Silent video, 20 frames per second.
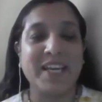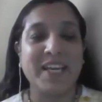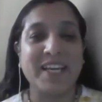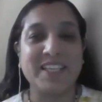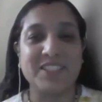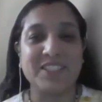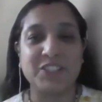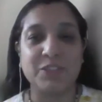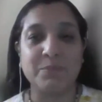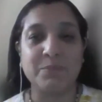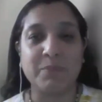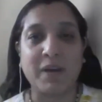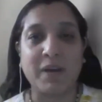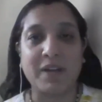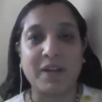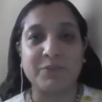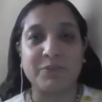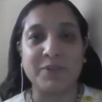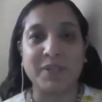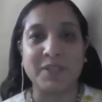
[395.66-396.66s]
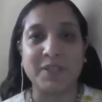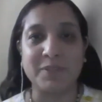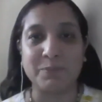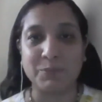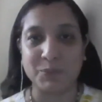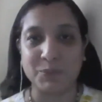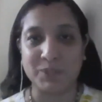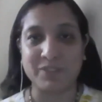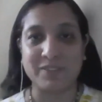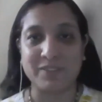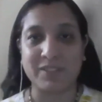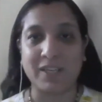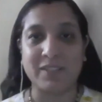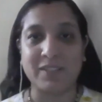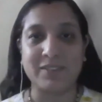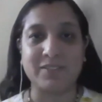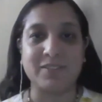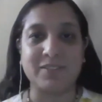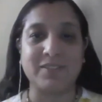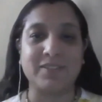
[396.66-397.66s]
Asian part where Buddhist
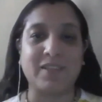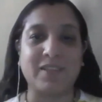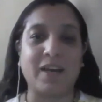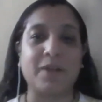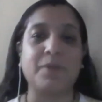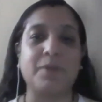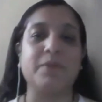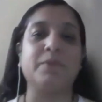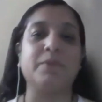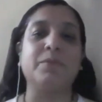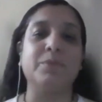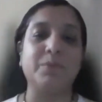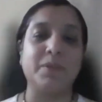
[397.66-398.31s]
cultures are